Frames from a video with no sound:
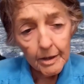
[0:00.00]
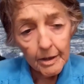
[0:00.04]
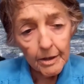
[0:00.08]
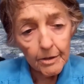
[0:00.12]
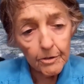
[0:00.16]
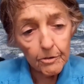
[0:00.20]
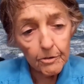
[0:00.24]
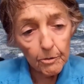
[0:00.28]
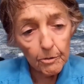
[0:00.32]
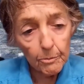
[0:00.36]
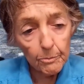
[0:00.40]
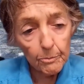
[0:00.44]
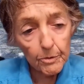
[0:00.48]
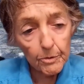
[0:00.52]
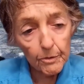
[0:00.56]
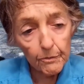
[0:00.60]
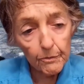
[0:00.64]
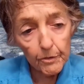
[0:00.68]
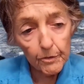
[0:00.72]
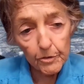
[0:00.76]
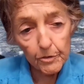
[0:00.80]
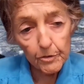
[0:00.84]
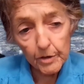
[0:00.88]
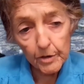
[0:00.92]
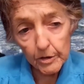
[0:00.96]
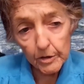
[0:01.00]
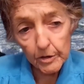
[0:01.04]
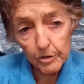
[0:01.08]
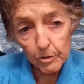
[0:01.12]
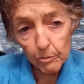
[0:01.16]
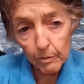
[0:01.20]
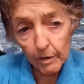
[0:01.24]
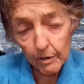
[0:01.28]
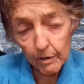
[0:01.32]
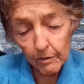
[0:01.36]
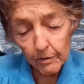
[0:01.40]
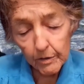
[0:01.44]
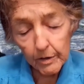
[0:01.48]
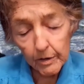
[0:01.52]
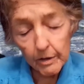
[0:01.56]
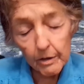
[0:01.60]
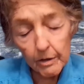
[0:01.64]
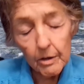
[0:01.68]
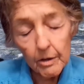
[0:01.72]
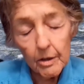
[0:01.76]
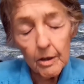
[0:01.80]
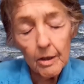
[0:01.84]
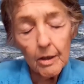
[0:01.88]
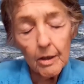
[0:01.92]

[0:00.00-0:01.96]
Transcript: in terms of your sexuality.